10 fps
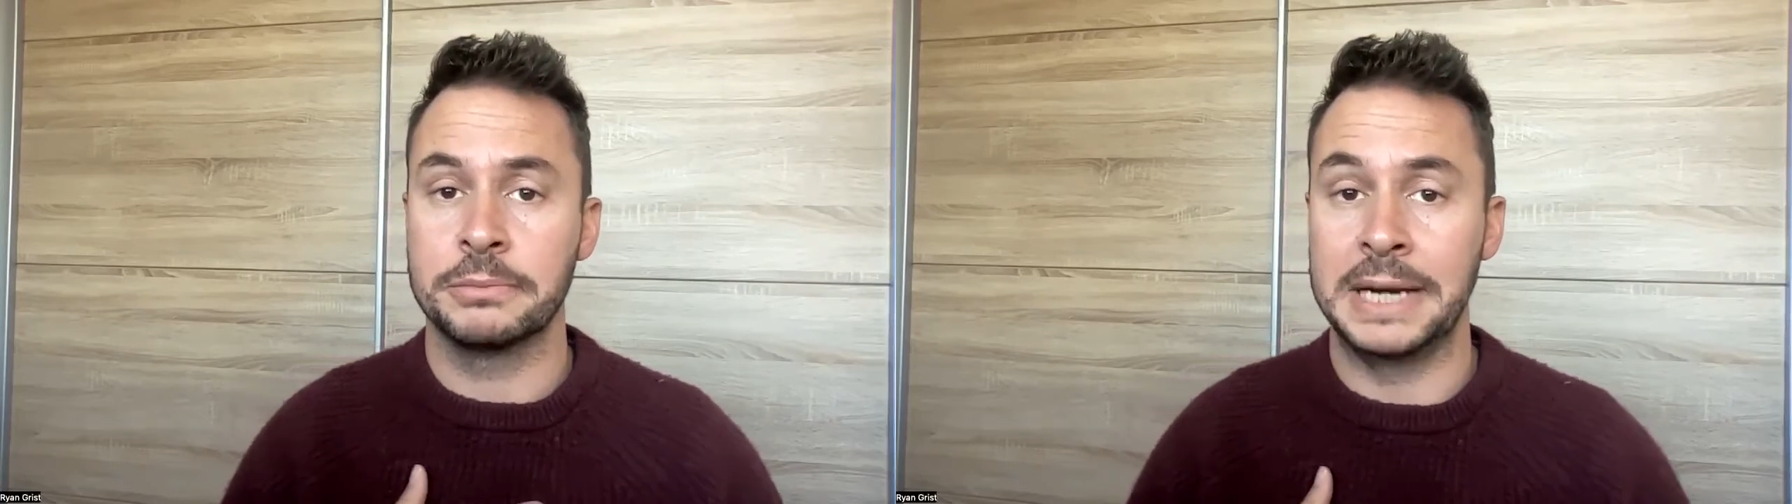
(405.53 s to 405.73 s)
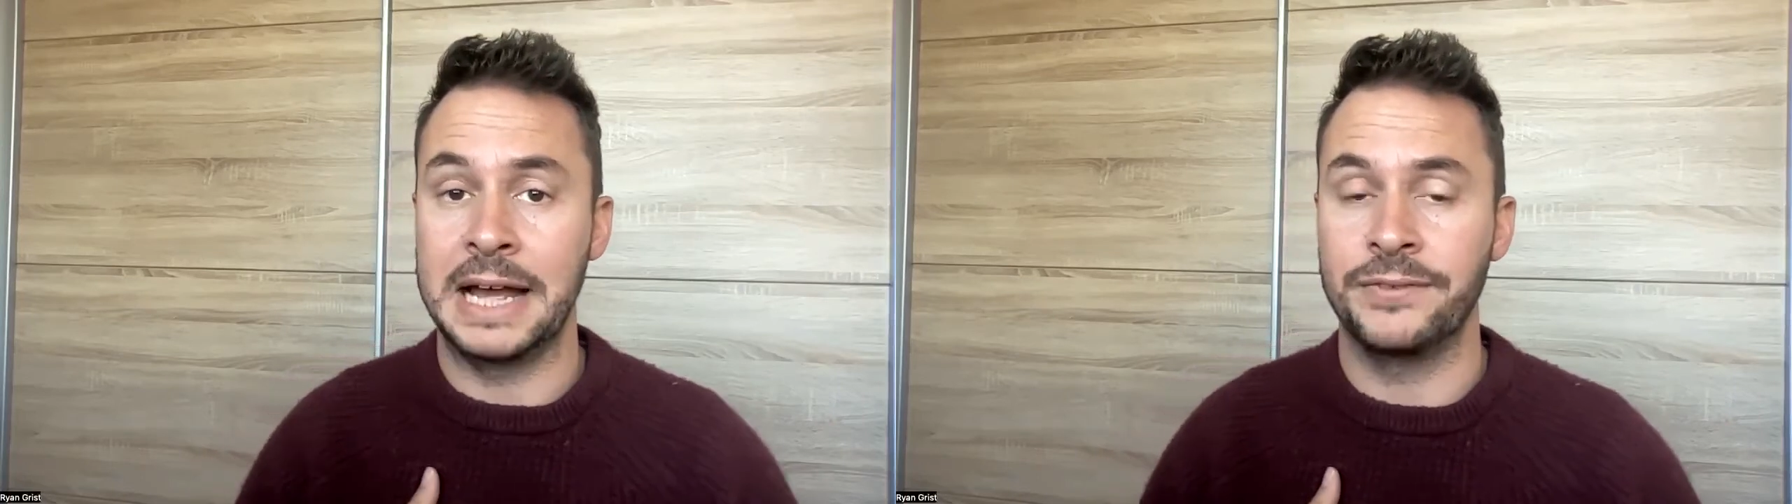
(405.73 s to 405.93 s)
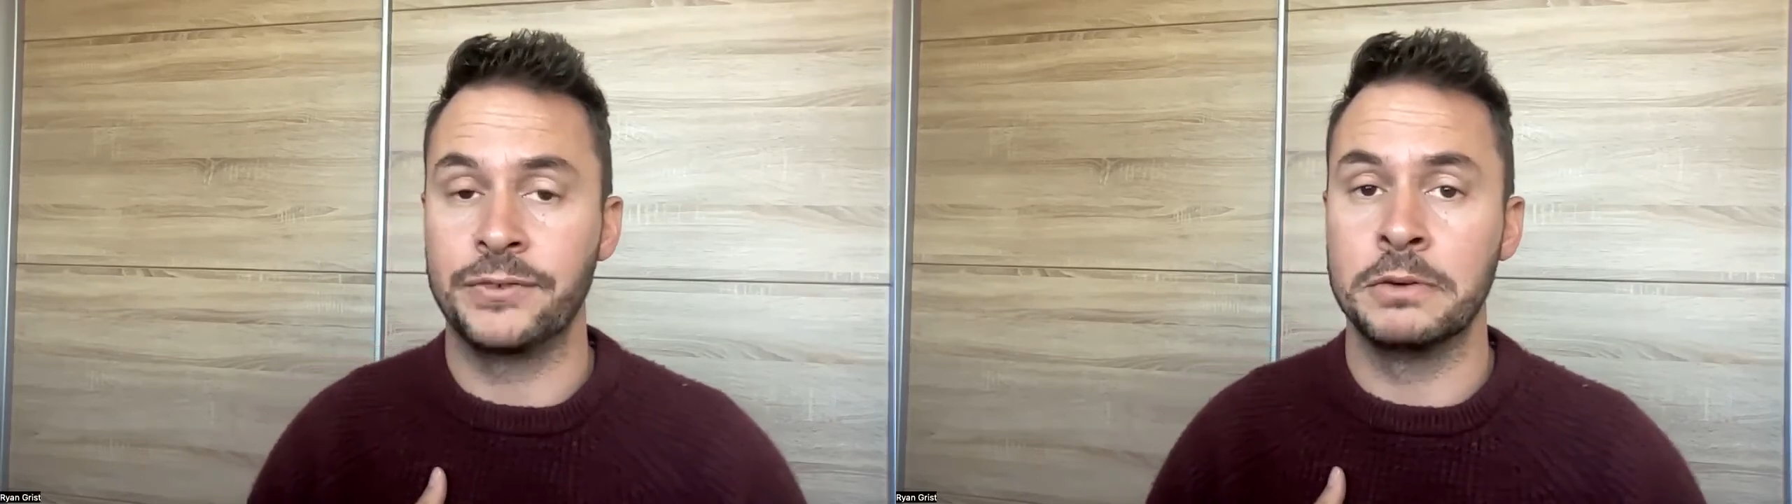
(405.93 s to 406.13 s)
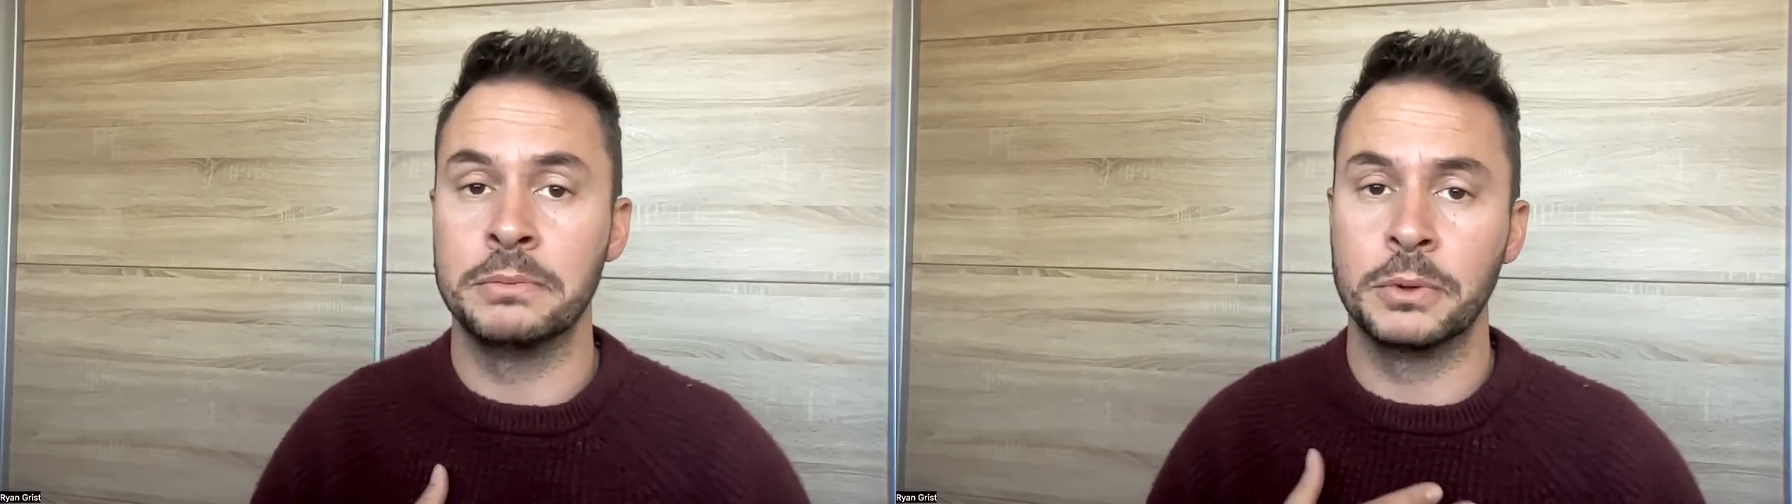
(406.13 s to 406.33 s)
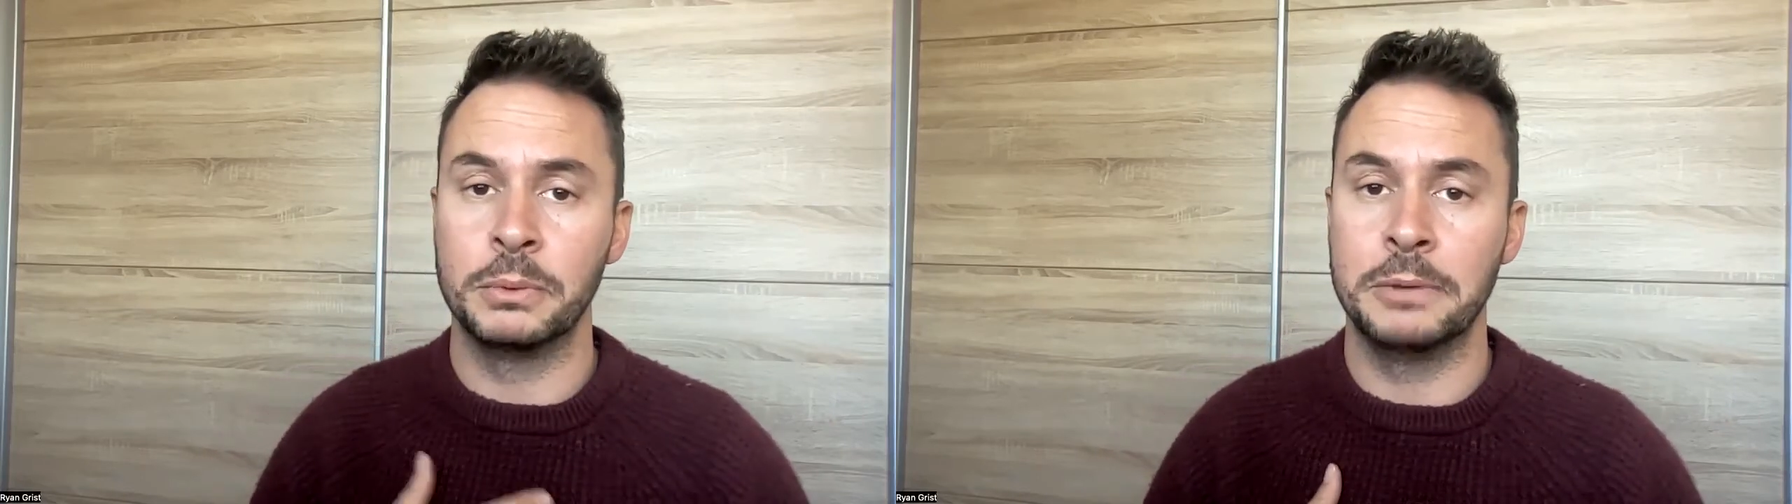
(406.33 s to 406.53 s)

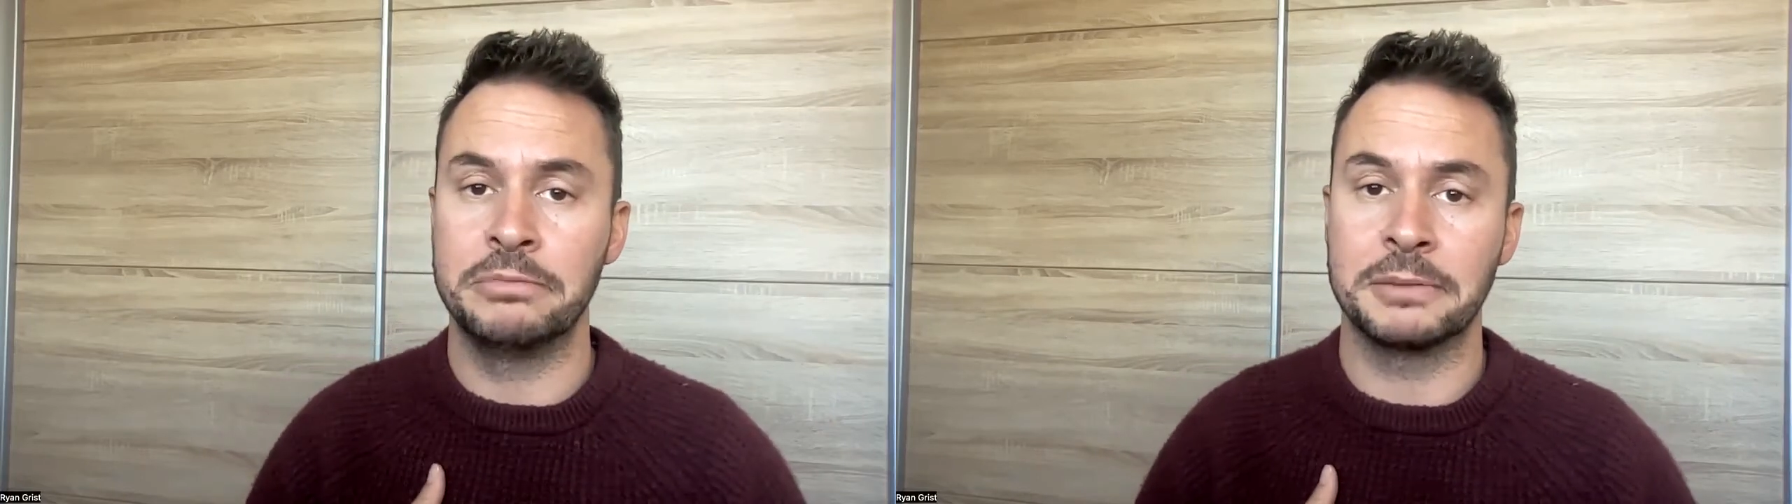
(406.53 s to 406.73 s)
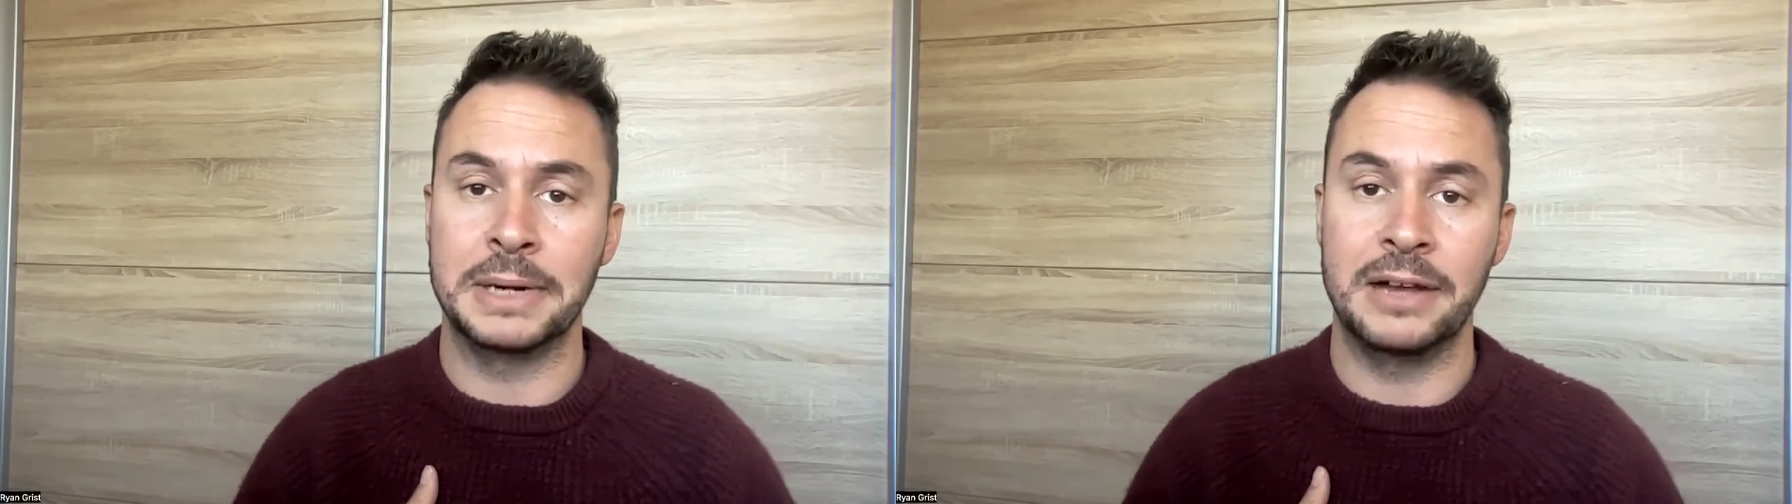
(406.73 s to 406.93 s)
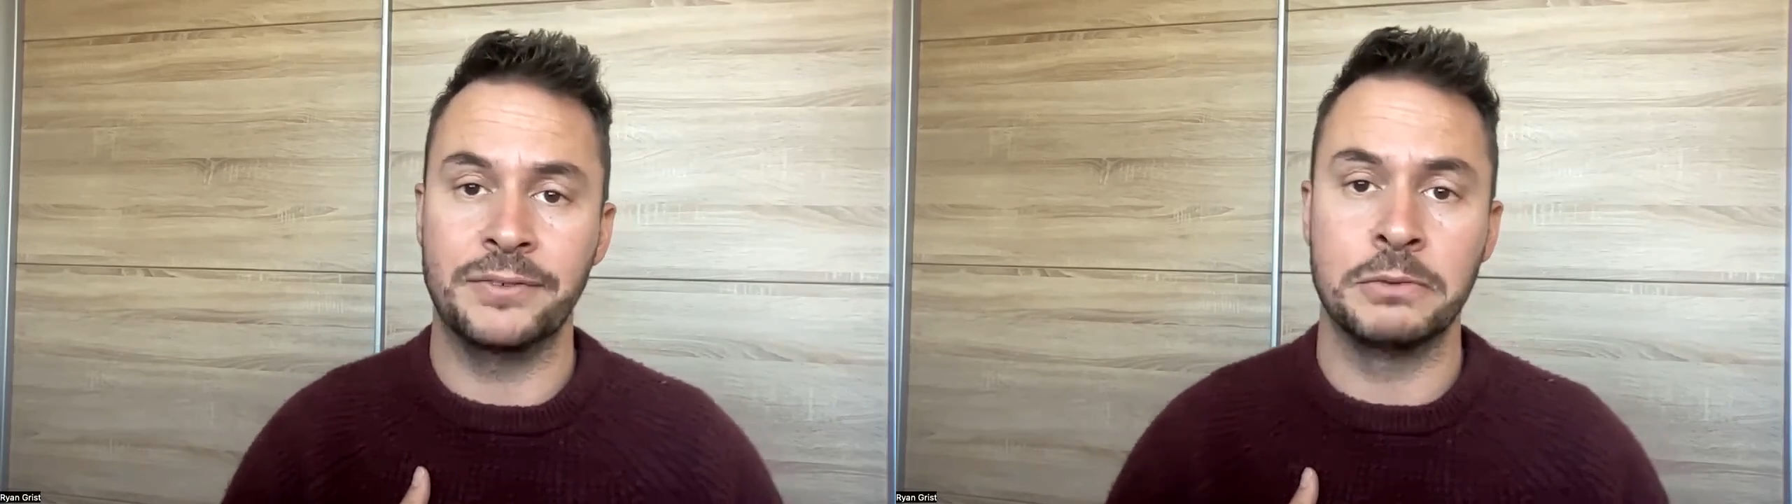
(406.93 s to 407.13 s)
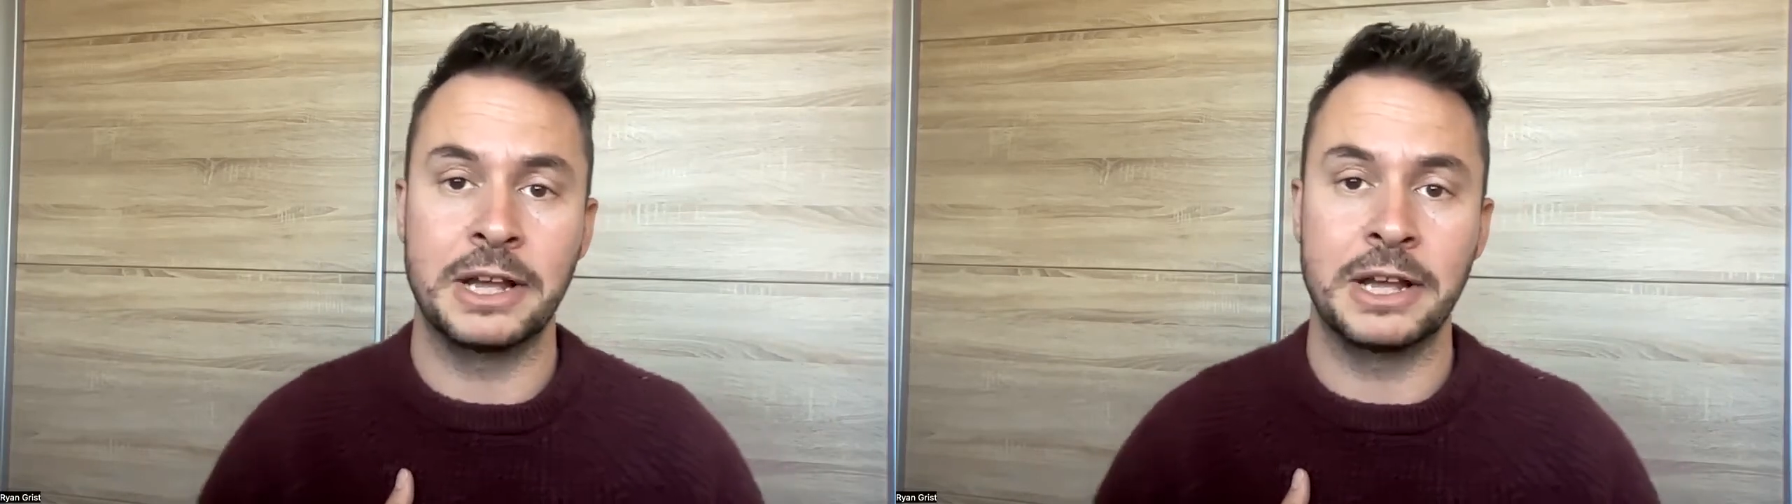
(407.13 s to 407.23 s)
platform, WordPress platform,